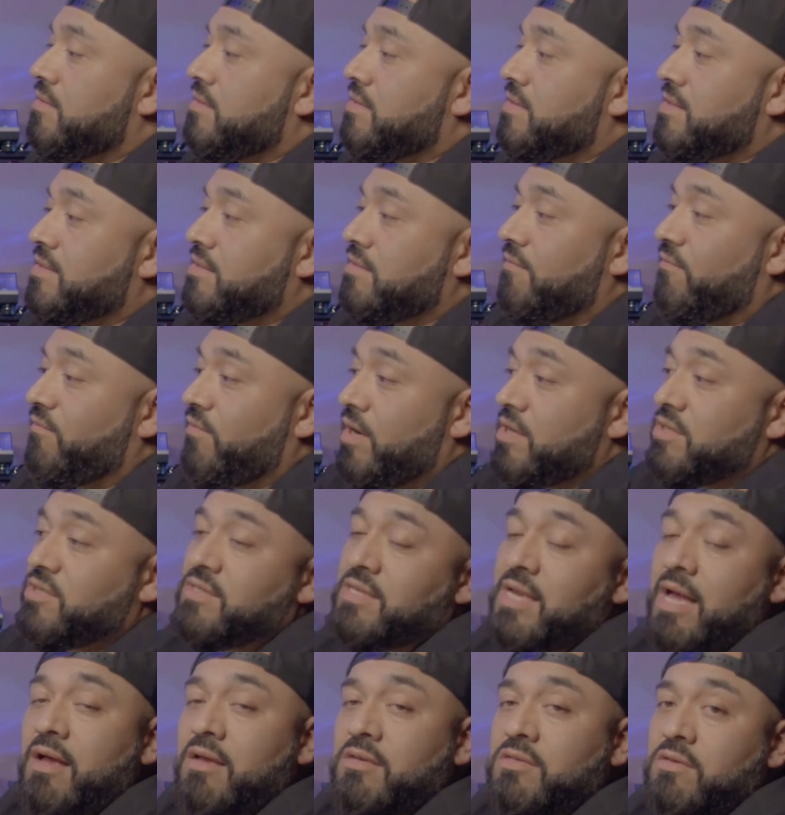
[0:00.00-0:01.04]
fresh
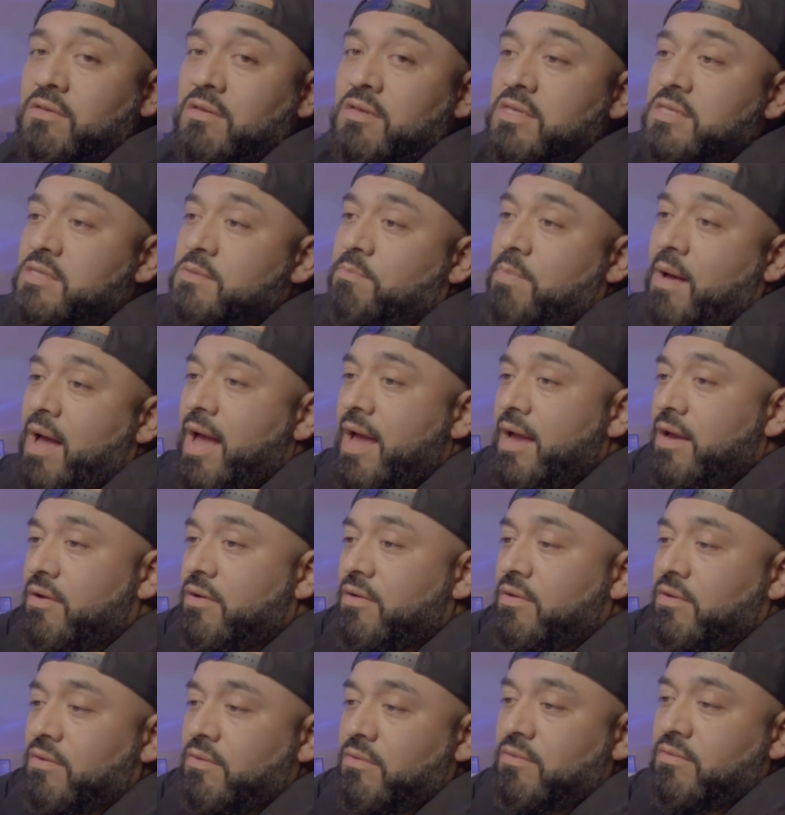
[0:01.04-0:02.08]
sounds will
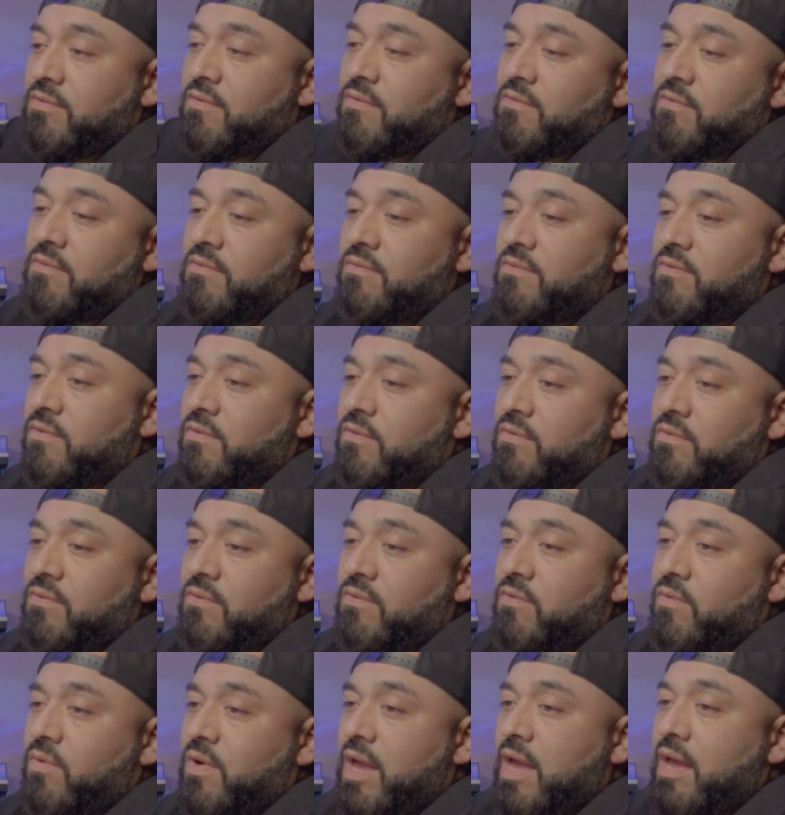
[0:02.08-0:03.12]
inspire you
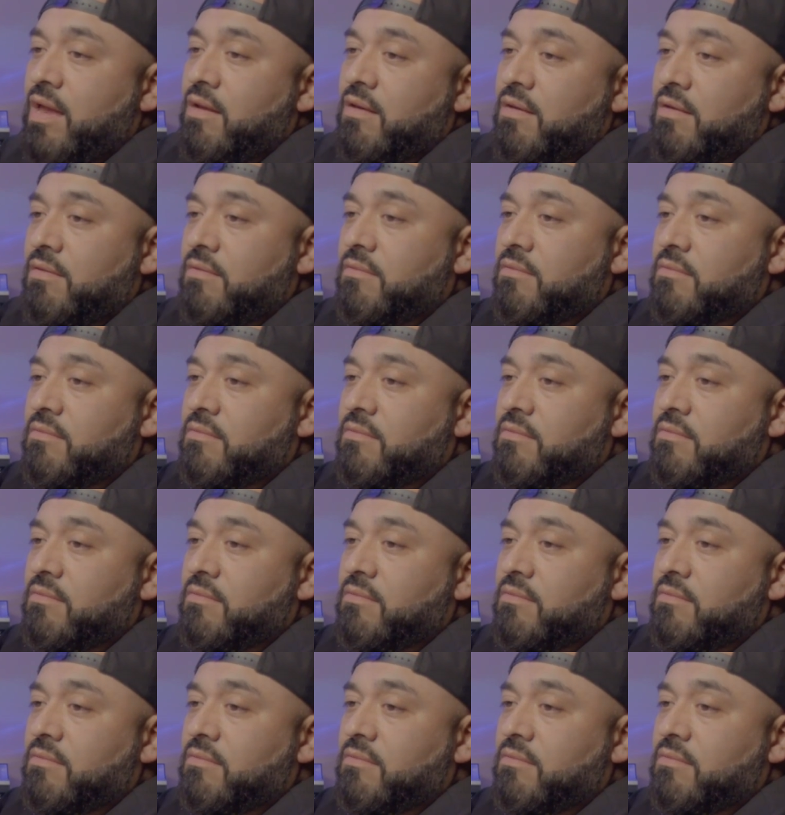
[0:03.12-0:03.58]
to create